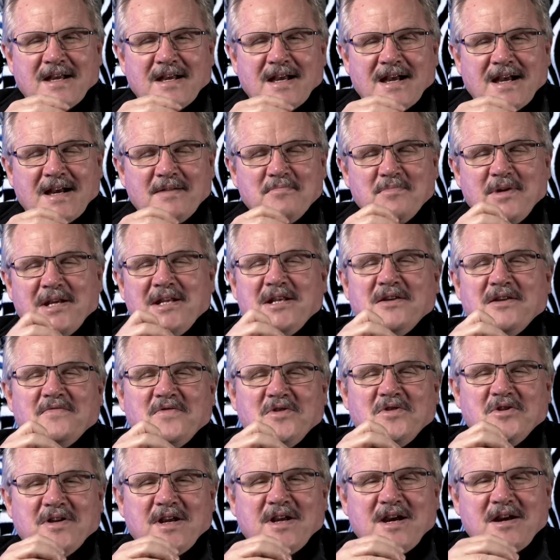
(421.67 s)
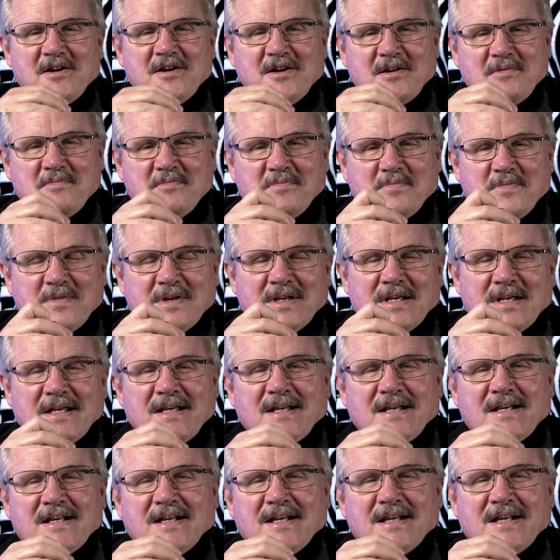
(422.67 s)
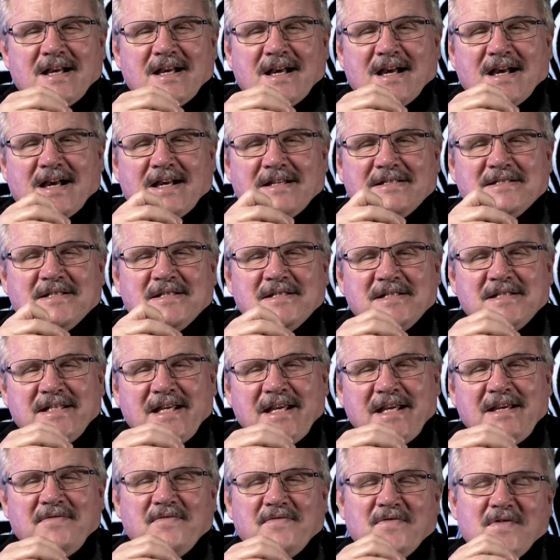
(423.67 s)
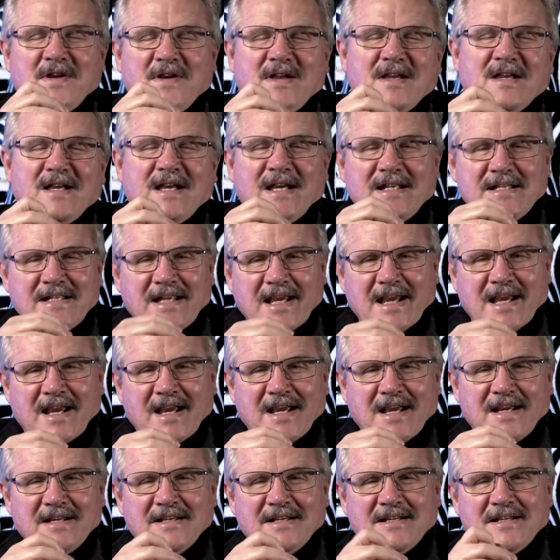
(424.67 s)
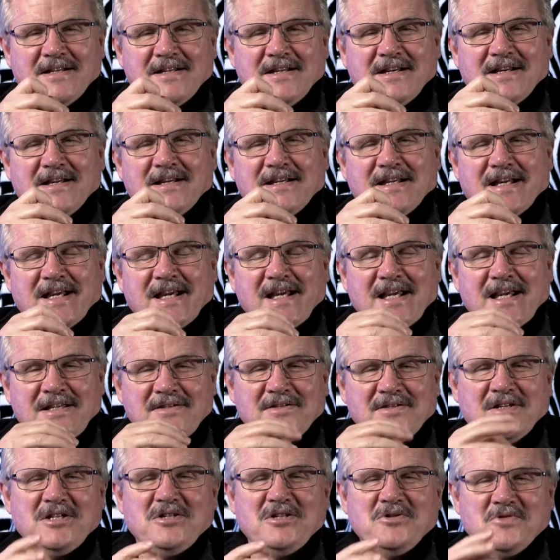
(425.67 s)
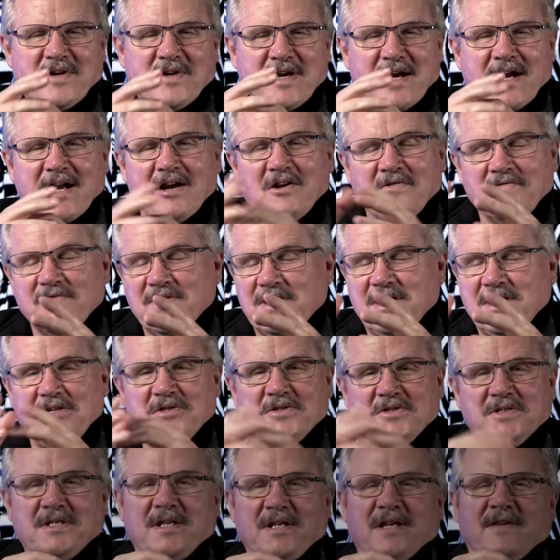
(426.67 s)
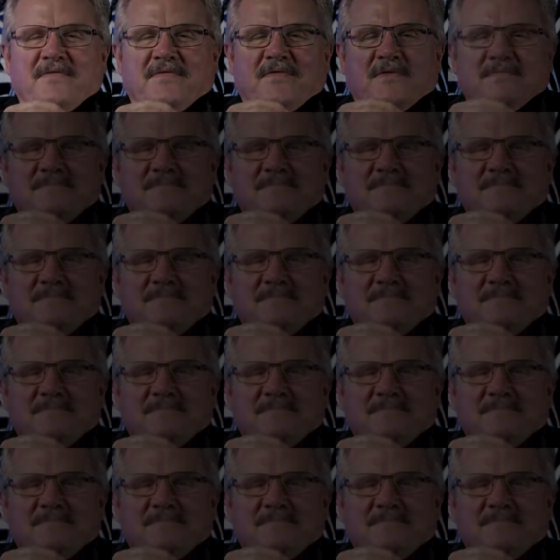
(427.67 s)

Many of you know him, Steve Adair in the UK. Over to you, Steve.